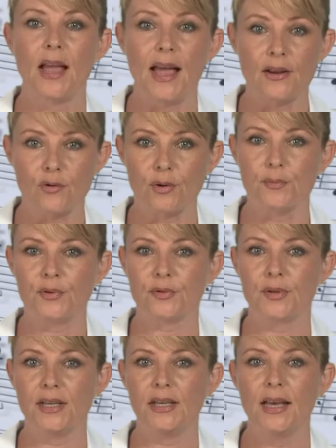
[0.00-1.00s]
and Group
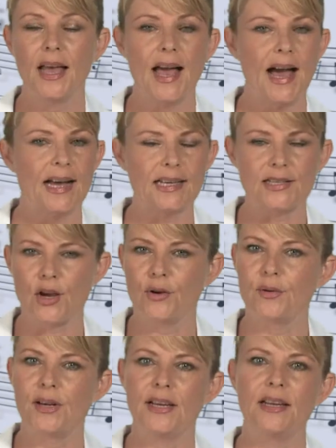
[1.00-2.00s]
3 had it
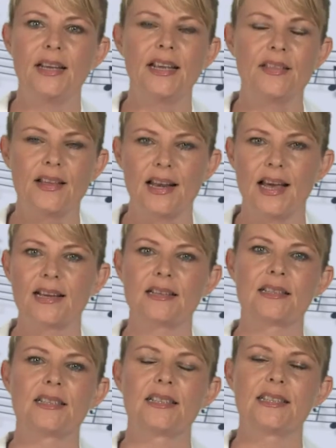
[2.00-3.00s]
only in the
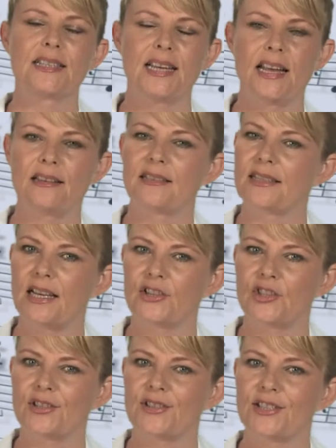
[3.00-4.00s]
last 10
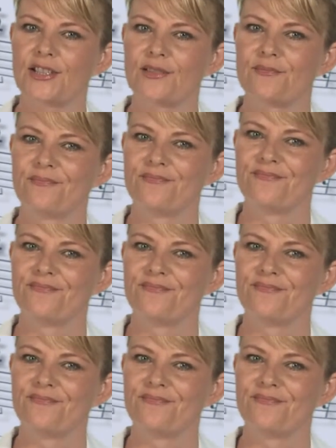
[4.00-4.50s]
sessions.